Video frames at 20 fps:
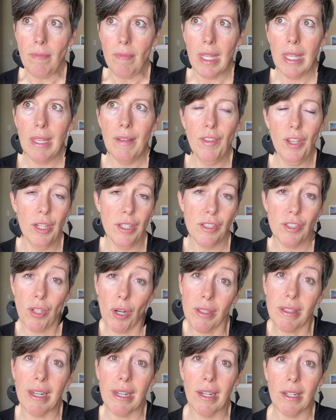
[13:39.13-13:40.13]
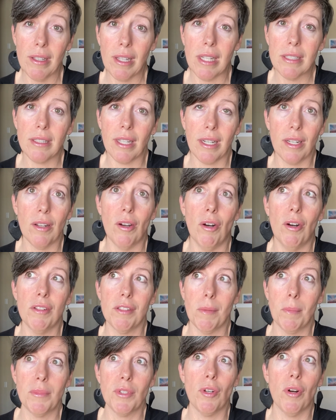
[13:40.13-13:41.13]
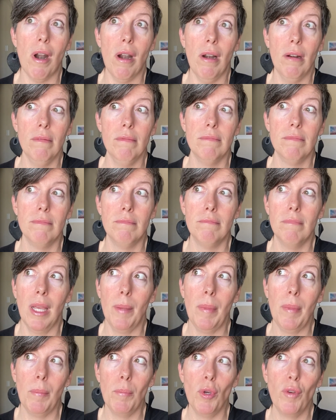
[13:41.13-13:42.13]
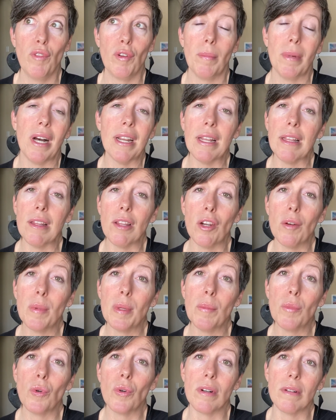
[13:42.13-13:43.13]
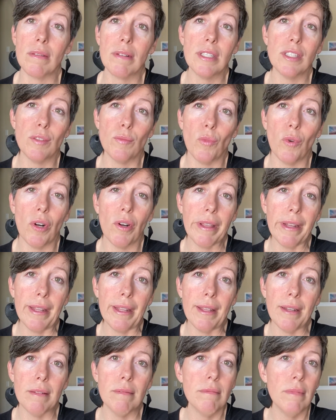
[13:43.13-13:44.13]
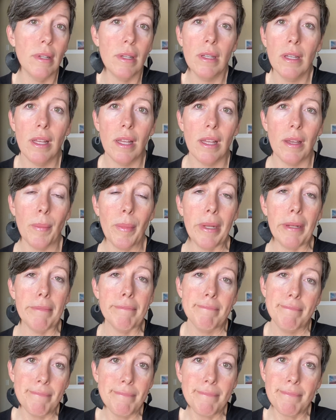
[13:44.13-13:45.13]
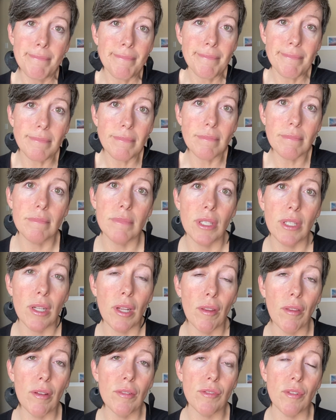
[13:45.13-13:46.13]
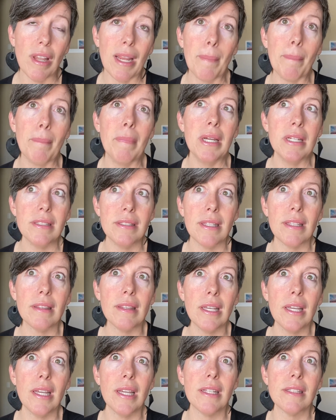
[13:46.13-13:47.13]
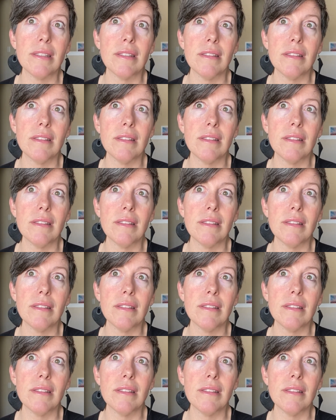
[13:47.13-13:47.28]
If you can start there, that's like an awesome start. Maybe move your body a little bit more, get some walking in. I mean, those are like basic things.